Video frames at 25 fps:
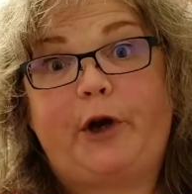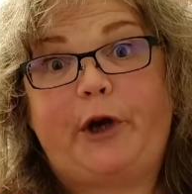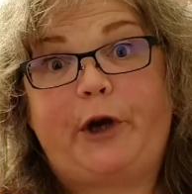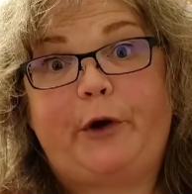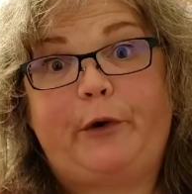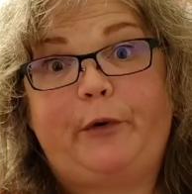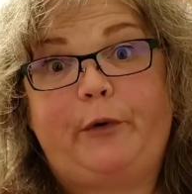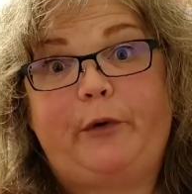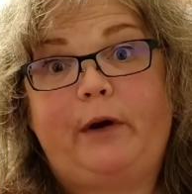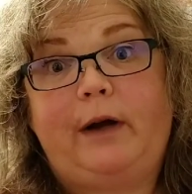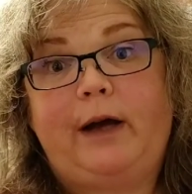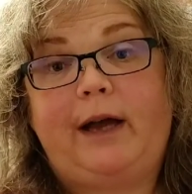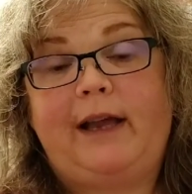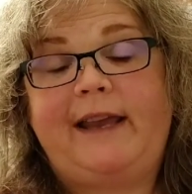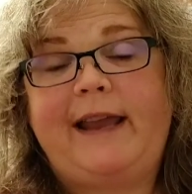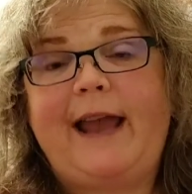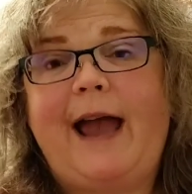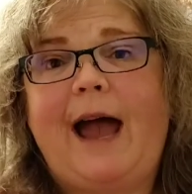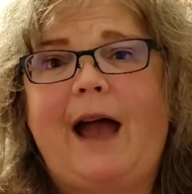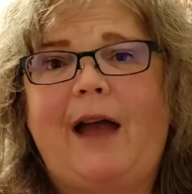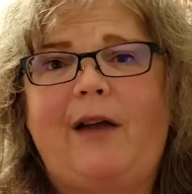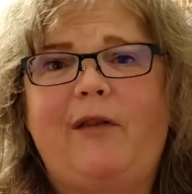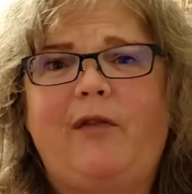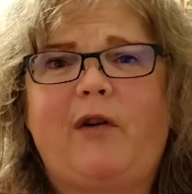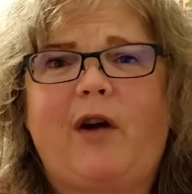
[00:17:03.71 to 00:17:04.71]
for you.
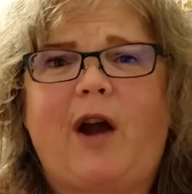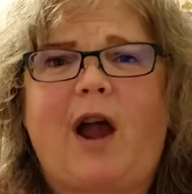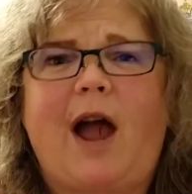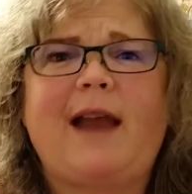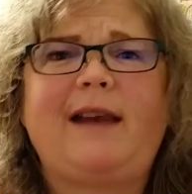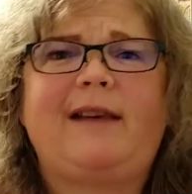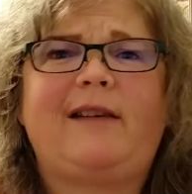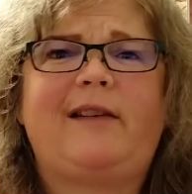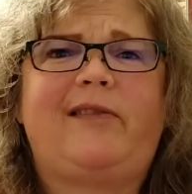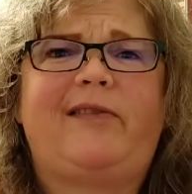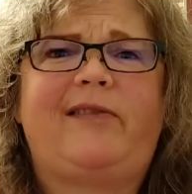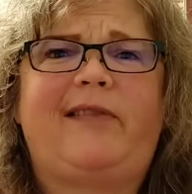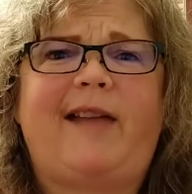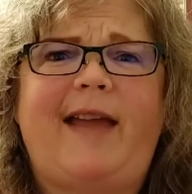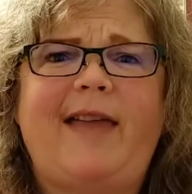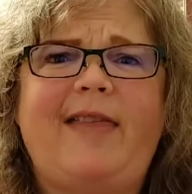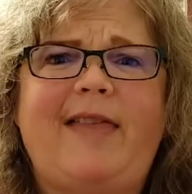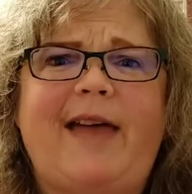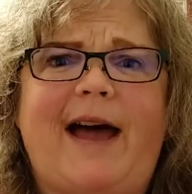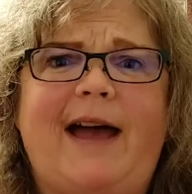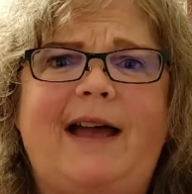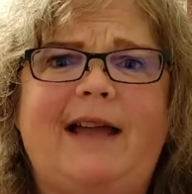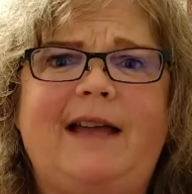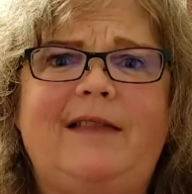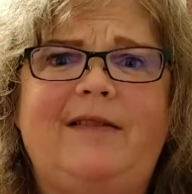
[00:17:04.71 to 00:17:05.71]
Yeah, I forgot to
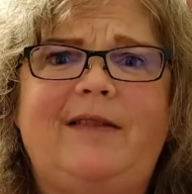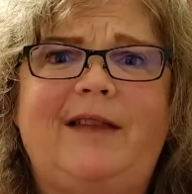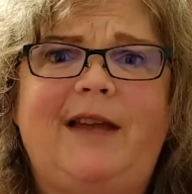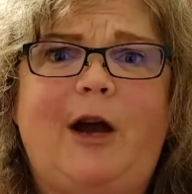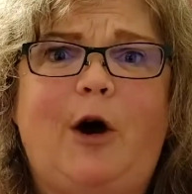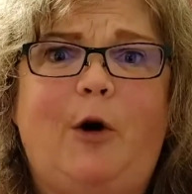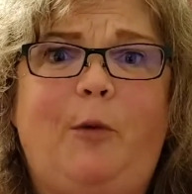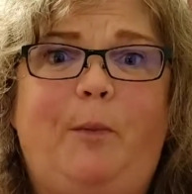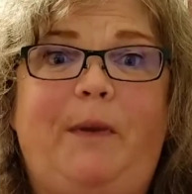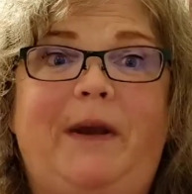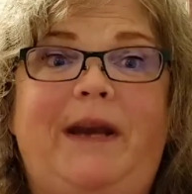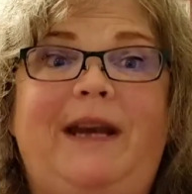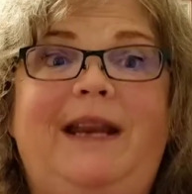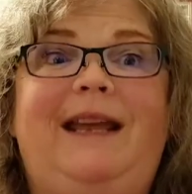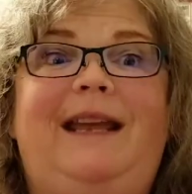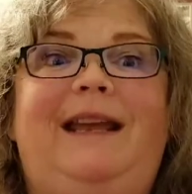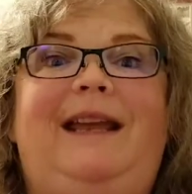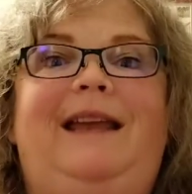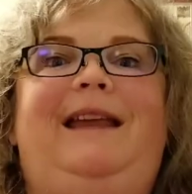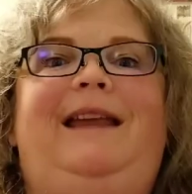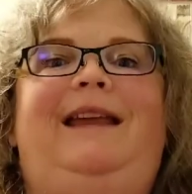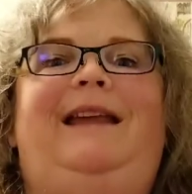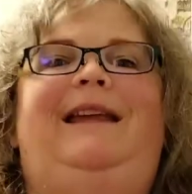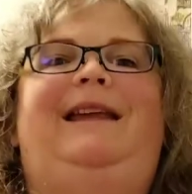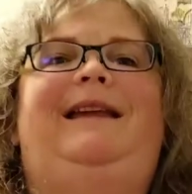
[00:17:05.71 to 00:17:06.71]
say that in the
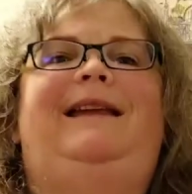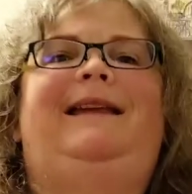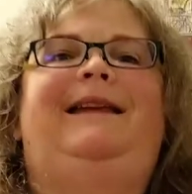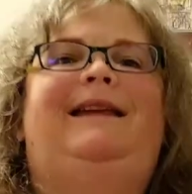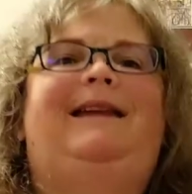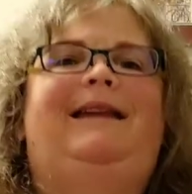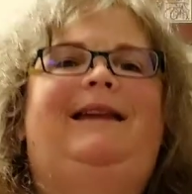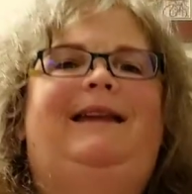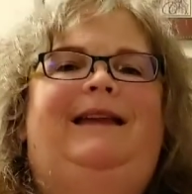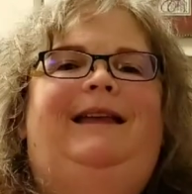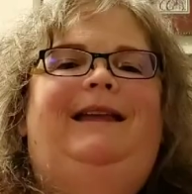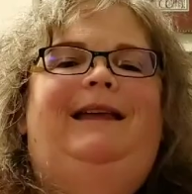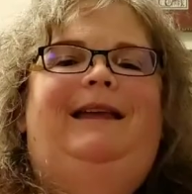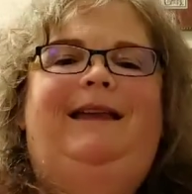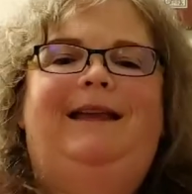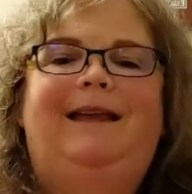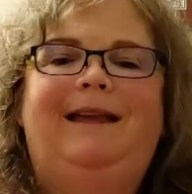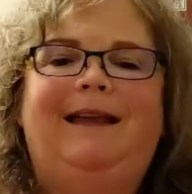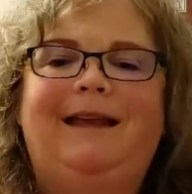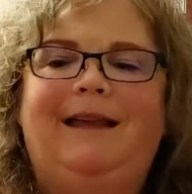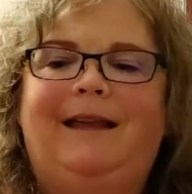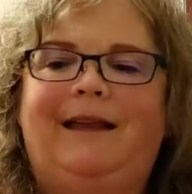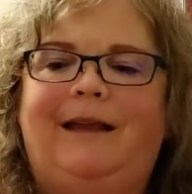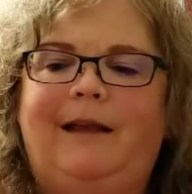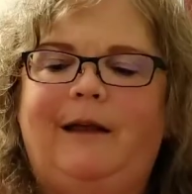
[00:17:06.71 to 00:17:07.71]
opening.
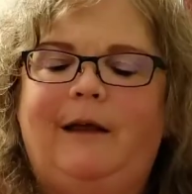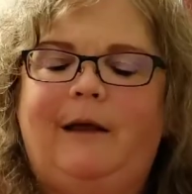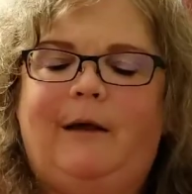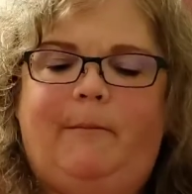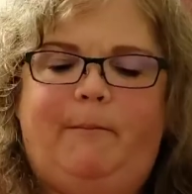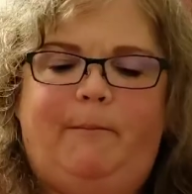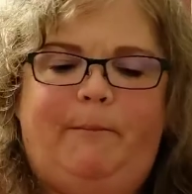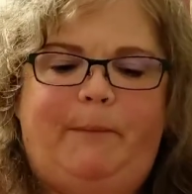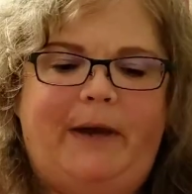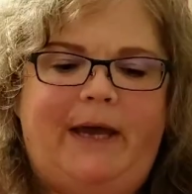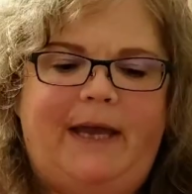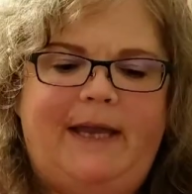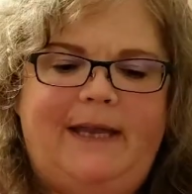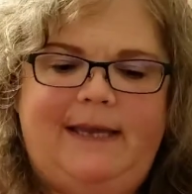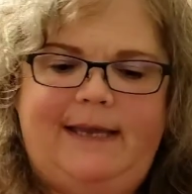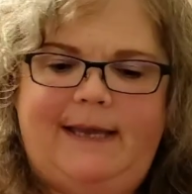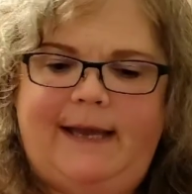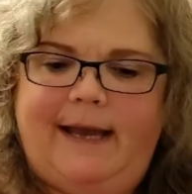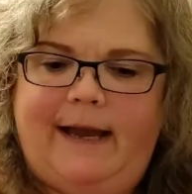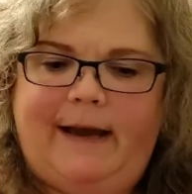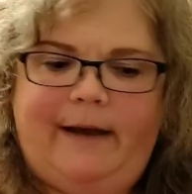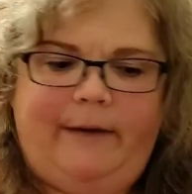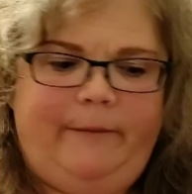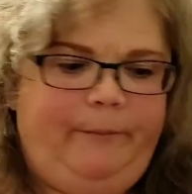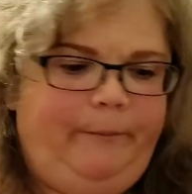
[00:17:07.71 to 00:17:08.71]
But
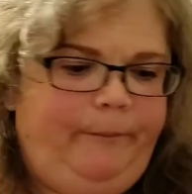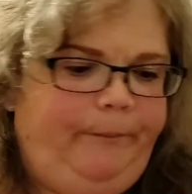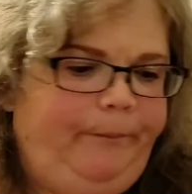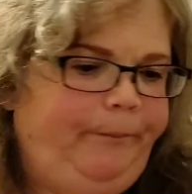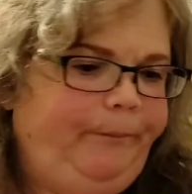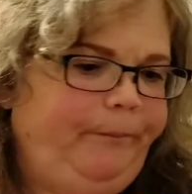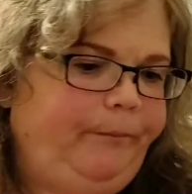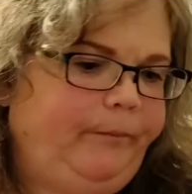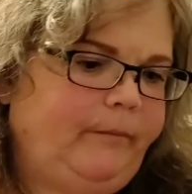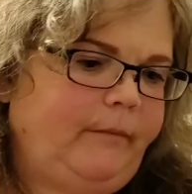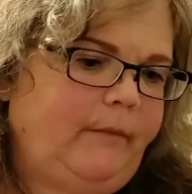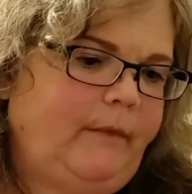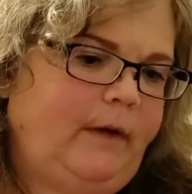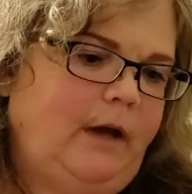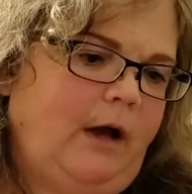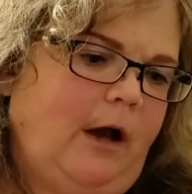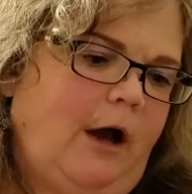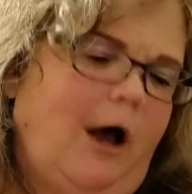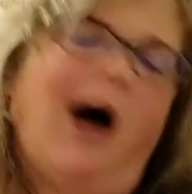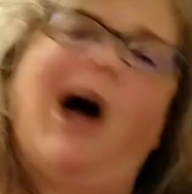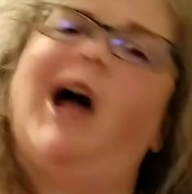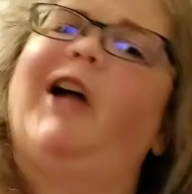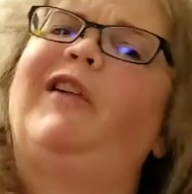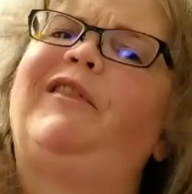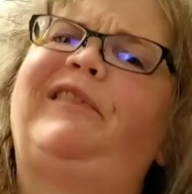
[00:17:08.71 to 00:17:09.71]
yeah,
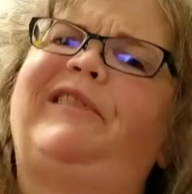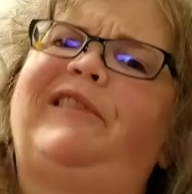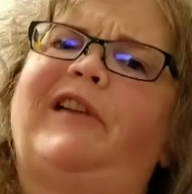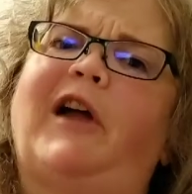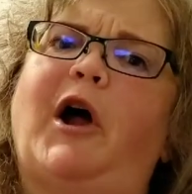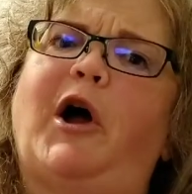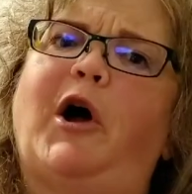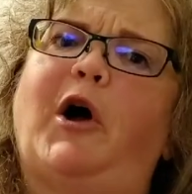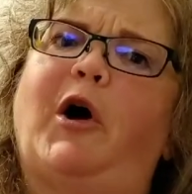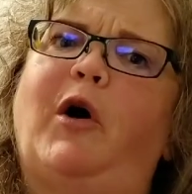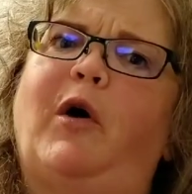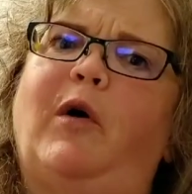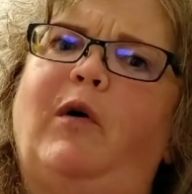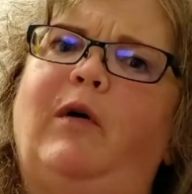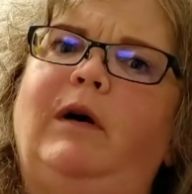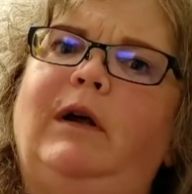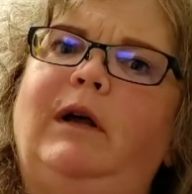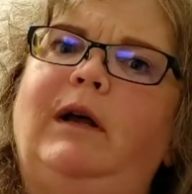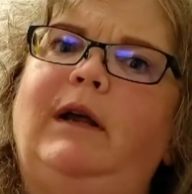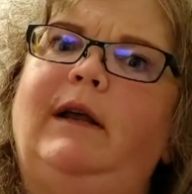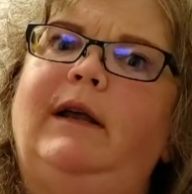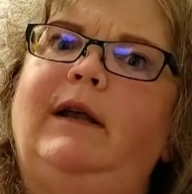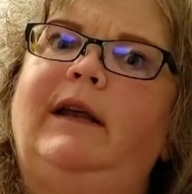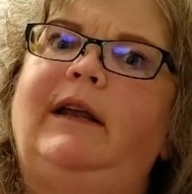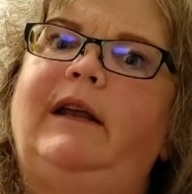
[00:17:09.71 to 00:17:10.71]

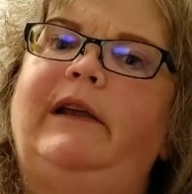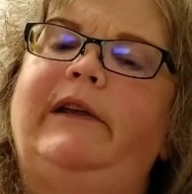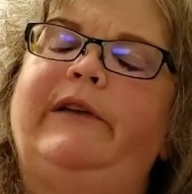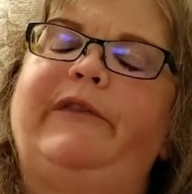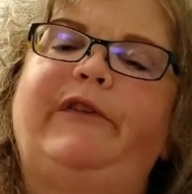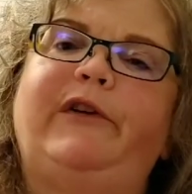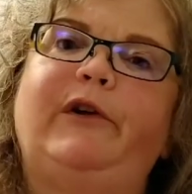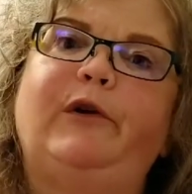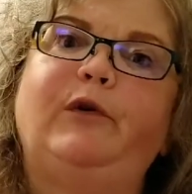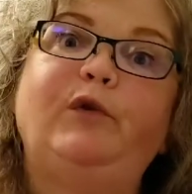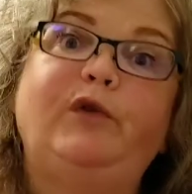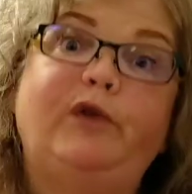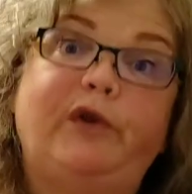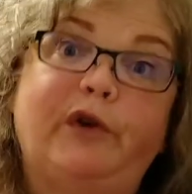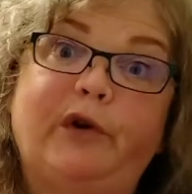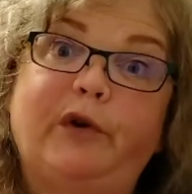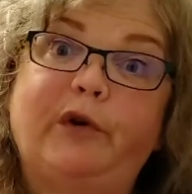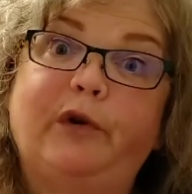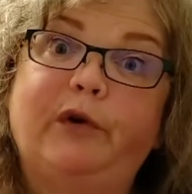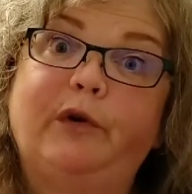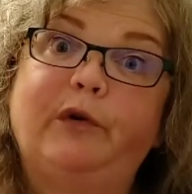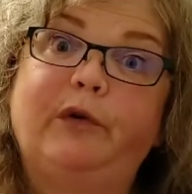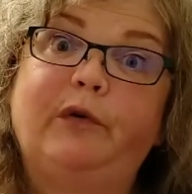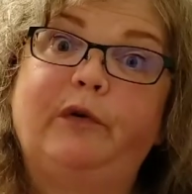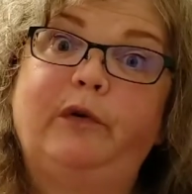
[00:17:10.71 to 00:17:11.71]
also if you
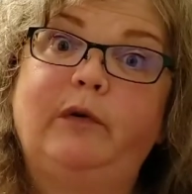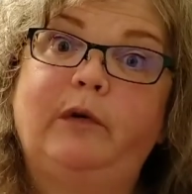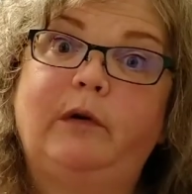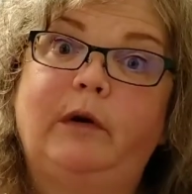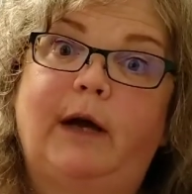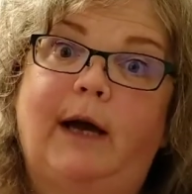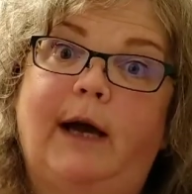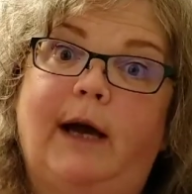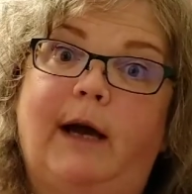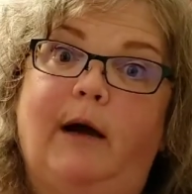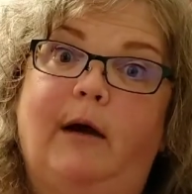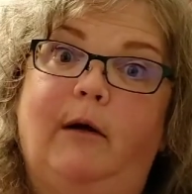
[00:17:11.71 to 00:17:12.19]
do